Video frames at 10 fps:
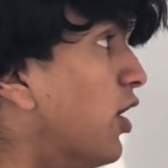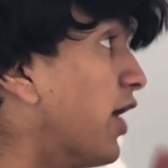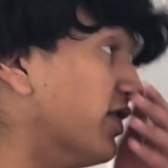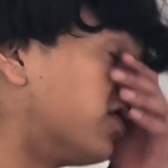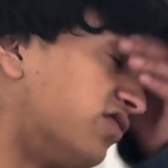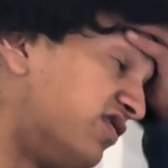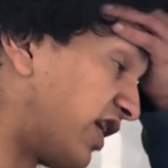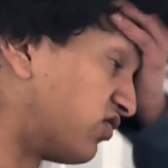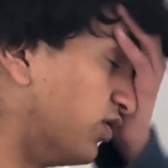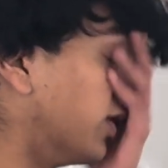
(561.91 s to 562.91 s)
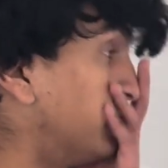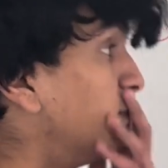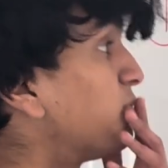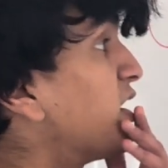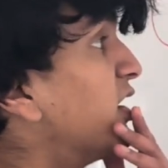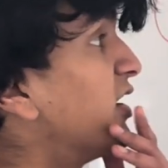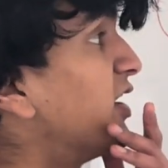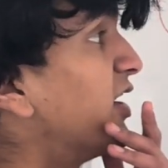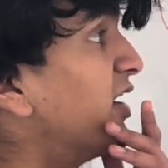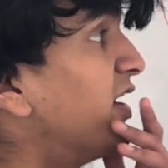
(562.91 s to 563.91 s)
All right, let's do this next one.
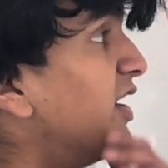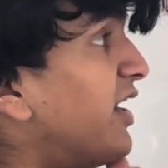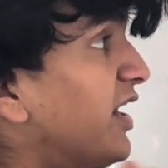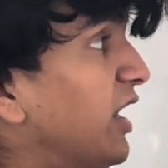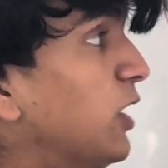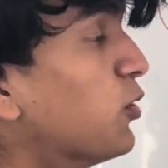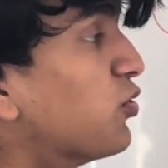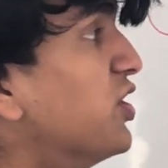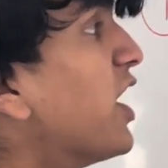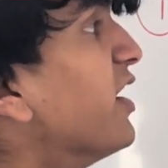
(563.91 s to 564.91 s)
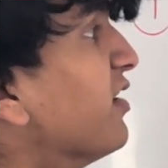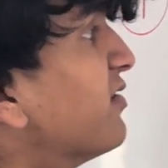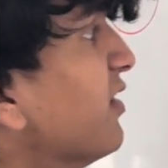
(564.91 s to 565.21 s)
Oh yikes!